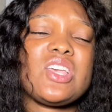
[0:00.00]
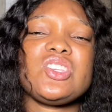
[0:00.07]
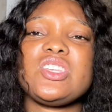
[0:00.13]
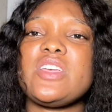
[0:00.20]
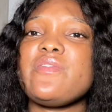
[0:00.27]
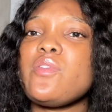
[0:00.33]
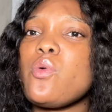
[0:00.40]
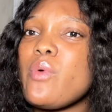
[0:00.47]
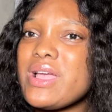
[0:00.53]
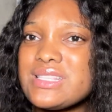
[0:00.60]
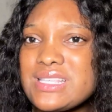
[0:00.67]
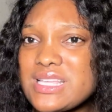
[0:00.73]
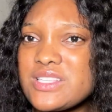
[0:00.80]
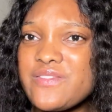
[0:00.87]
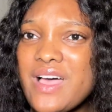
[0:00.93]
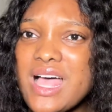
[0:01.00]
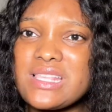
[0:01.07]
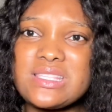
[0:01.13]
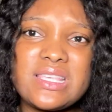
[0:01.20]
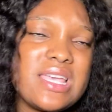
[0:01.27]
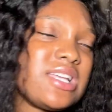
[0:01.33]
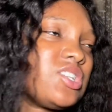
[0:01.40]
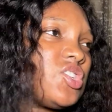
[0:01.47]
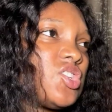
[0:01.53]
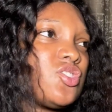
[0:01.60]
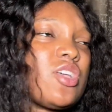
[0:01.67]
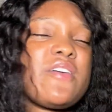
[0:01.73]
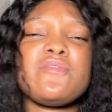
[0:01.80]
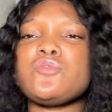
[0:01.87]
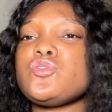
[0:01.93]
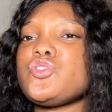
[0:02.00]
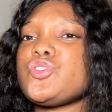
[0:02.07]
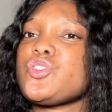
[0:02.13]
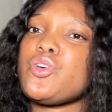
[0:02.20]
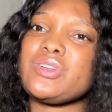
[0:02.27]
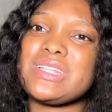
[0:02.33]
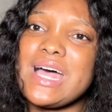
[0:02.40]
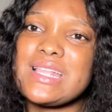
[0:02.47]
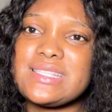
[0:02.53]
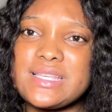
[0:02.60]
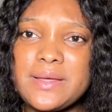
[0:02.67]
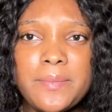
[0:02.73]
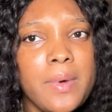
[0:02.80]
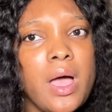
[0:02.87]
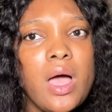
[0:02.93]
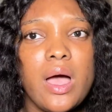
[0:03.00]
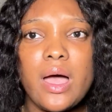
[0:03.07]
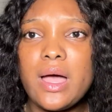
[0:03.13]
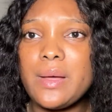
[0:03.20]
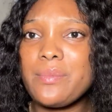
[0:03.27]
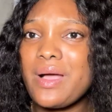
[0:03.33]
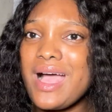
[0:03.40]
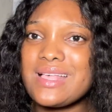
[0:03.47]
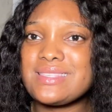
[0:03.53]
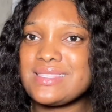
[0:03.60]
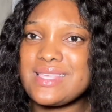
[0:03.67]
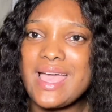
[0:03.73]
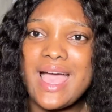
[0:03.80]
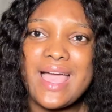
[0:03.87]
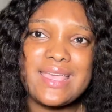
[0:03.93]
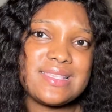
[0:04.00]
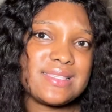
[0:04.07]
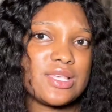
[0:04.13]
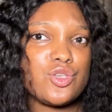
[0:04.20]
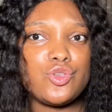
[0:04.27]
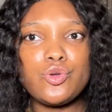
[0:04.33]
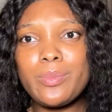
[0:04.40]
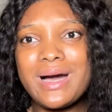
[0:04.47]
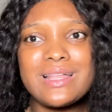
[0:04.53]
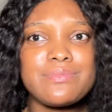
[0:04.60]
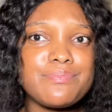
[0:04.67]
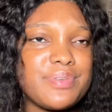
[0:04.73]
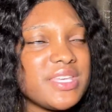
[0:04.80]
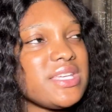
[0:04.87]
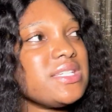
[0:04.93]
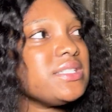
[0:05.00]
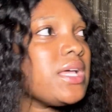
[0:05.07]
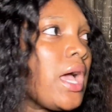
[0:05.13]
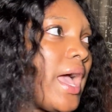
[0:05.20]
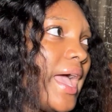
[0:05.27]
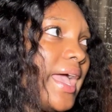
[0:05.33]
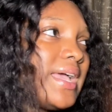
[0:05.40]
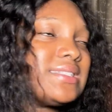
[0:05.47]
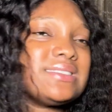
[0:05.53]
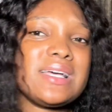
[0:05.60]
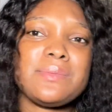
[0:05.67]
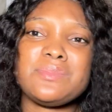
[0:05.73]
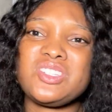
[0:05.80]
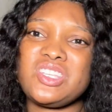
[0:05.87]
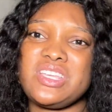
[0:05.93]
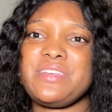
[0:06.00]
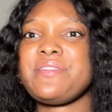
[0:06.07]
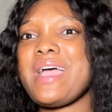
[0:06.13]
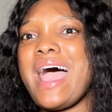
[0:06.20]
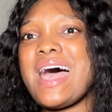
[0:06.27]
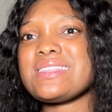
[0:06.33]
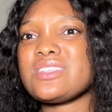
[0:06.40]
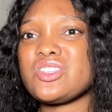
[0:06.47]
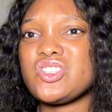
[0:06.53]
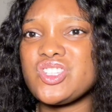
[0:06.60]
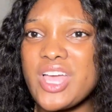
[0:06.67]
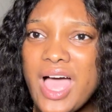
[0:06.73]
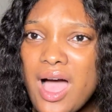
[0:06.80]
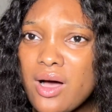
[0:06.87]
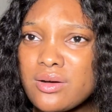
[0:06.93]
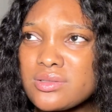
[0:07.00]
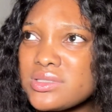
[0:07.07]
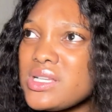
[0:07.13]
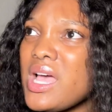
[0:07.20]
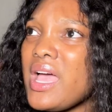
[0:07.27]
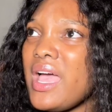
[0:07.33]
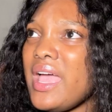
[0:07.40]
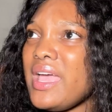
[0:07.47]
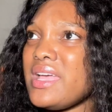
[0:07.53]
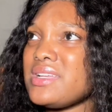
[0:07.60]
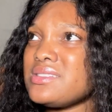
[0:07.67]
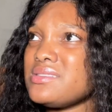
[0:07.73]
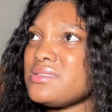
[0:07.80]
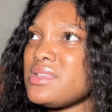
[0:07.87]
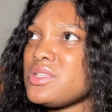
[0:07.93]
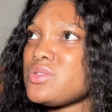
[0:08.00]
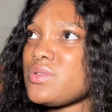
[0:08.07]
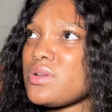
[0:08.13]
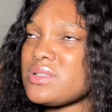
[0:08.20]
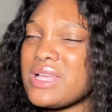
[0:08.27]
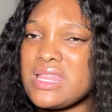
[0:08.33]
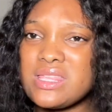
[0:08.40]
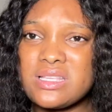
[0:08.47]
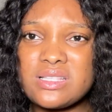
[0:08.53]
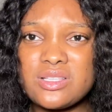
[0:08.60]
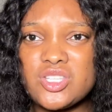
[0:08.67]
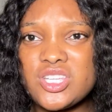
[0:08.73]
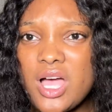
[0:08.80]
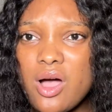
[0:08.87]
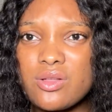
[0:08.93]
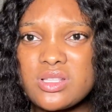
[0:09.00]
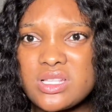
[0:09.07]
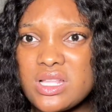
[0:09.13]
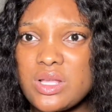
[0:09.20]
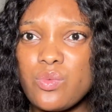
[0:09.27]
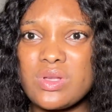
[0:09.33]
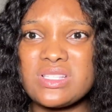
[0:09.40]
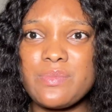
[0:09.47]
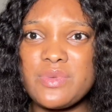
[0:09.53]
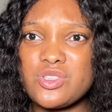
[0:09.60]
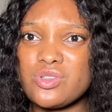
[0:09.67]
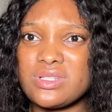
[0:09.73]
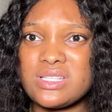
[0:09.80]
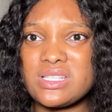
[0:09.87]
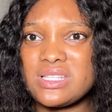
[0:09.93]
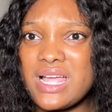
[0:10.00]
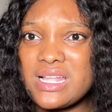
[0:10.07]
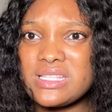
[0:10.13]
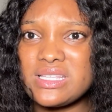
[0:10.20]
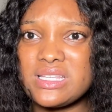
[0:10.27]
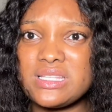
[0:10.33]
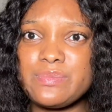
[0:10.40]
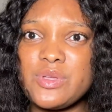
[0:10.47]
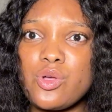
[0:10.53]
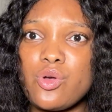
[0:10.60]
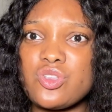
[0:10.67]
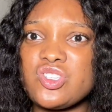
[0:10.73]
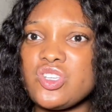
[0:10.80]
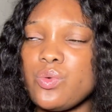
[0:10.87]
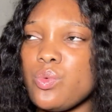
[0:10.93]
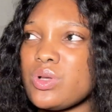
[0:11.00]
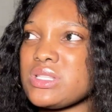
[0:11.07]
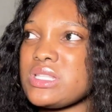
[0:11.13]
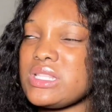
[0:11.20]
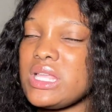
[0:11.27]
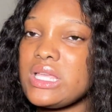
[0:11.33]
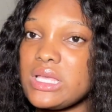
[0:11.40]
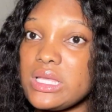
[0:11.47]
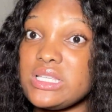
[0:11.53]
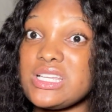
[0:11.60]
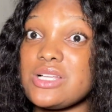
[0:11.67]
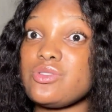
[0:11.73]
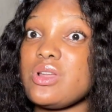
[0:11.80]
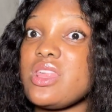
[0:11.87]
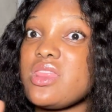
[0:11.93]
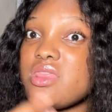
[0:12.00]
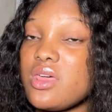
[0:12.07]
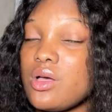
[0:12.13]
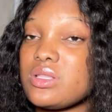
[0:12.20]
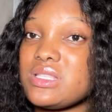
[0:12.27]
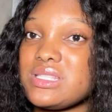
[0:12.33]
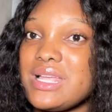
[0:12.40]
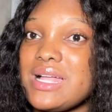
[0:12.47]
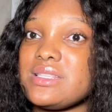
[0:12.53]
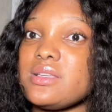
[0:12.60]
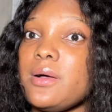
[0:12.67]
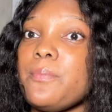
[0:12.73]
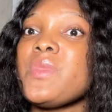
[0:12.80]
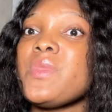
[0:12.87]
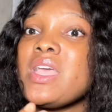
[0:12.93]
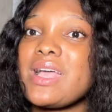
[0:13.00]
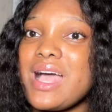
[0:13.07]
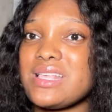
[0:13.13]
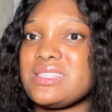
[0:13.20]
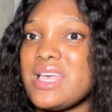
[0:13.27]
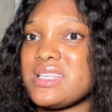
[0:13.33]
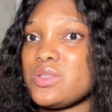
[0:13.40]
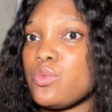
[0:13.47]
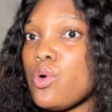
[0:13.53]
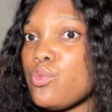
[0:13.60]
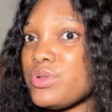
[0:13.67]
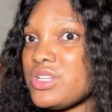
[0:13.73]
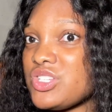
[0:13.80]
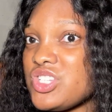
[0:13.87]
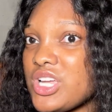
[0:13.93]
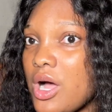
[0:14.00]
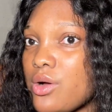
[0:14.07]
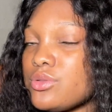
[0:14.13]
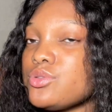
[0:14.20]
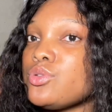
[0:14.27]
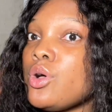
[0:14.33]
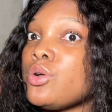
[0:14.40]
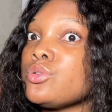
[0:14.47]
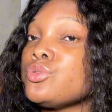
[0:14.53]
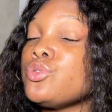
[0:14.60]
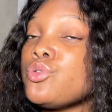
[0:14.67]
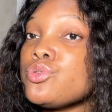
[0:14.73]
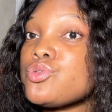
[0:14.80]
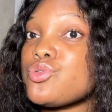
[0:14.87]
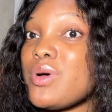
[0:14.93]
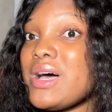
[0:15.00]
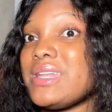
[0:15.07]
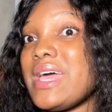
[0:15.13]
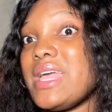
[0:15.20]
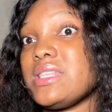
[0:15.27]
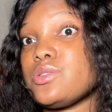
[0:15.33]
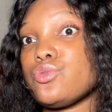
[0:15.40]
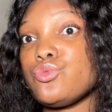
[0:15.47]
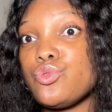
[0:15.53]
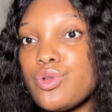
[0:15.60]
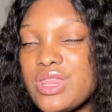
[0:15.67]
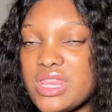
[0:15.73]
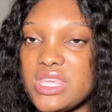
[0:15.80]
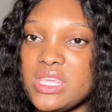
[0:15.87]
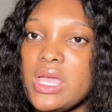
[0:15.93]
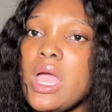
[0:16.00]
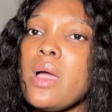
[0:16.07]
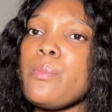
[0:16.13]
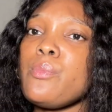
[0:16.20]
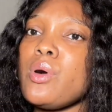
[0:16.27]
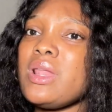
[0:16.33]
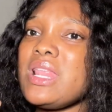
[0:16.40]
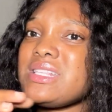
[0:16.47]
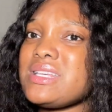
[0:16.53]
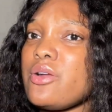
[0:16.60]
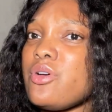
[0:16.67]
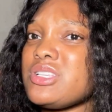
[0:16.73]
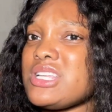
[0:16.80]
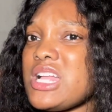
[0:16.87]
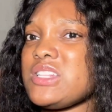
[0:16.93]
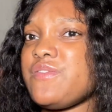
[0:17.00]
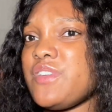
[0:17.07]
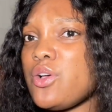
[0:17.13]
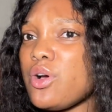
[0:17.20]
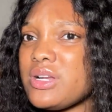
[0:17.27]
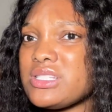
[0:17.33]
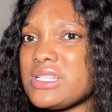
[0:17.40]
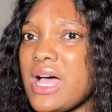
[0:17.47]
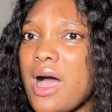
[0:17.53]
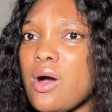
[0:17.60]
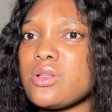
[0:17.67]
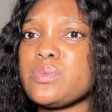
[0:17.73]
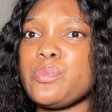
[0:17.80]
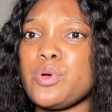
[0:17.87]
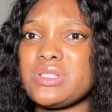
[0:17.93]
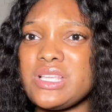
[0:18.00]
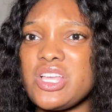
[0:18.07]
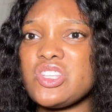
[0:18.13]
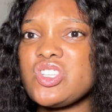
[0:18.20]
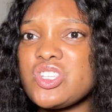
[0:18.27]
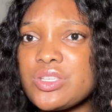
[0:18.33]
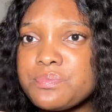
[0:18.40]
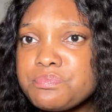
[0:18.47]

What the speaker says: She even went as far as saying she's not even sure that Cassia is a human being and she has a child. And it was, I think the child thing was a misunderstanding because she was thinking, she actually thought that Cassia is the one with the child, not known to her that it's Ruthie. But later on, she had figured it out, but then she